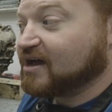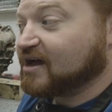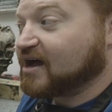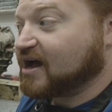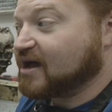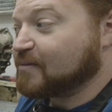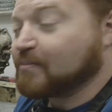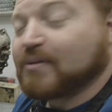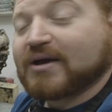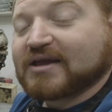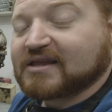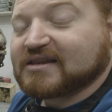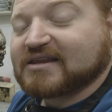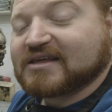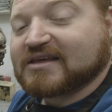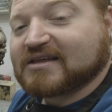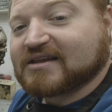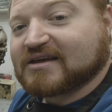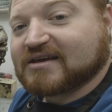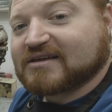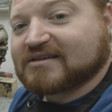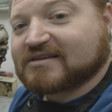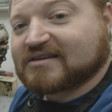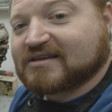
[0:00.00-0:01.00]
I might need
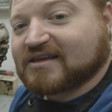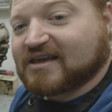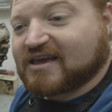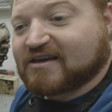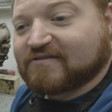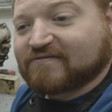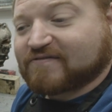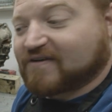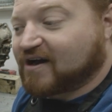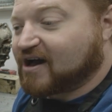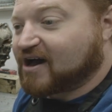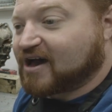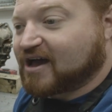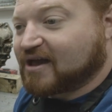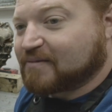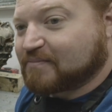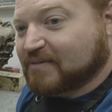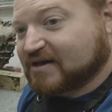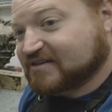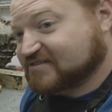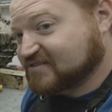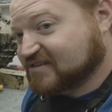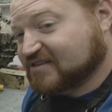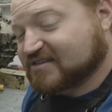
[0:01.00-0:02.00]
it if I
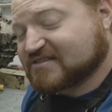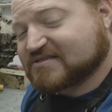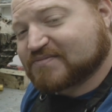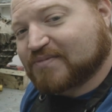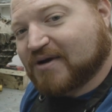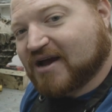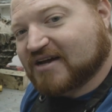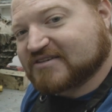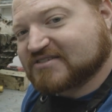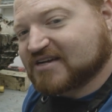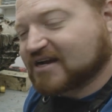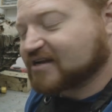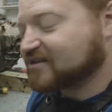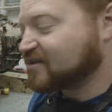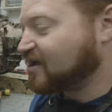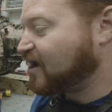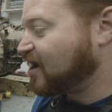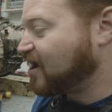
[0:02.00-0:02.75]
mess this project